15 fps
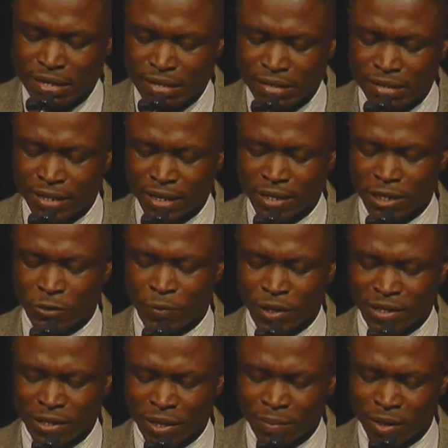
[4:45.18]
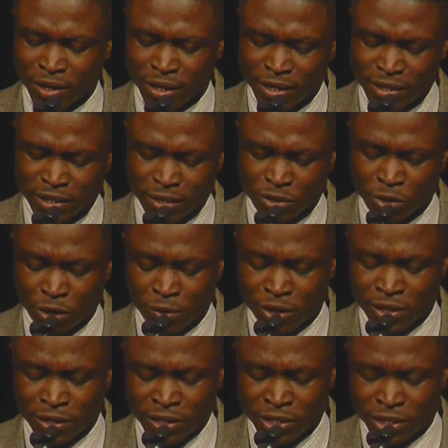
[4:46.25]
such as President Bill Clinton's
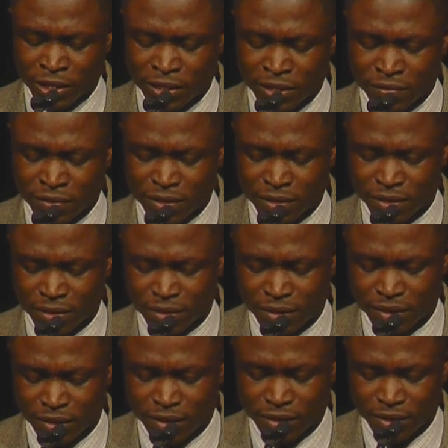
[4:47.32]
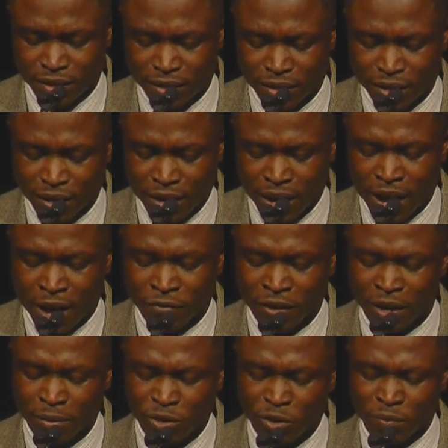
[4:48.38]
global initiatives, have
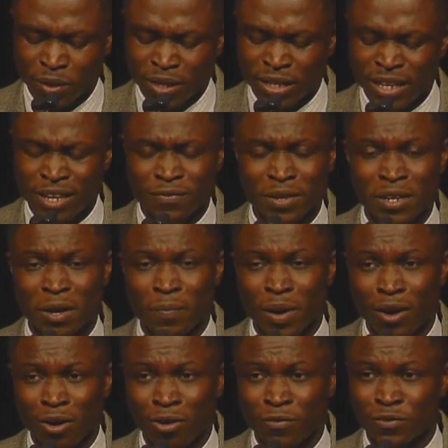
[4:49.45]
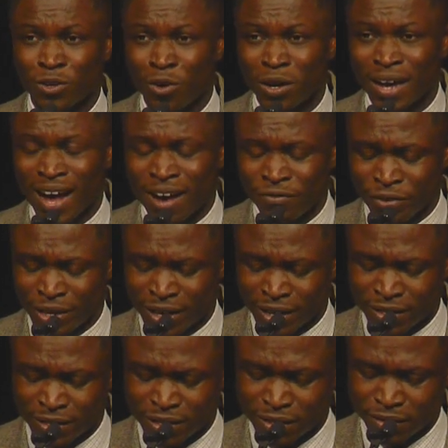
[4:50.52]
come to believe in the power of young
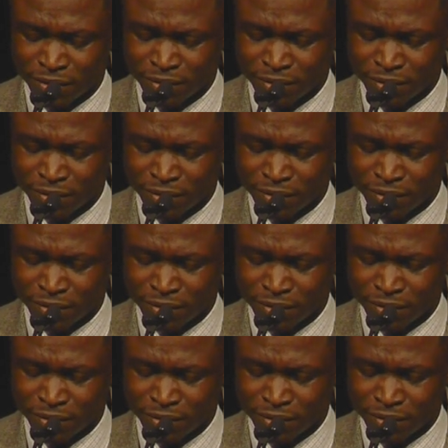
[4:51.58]
Africans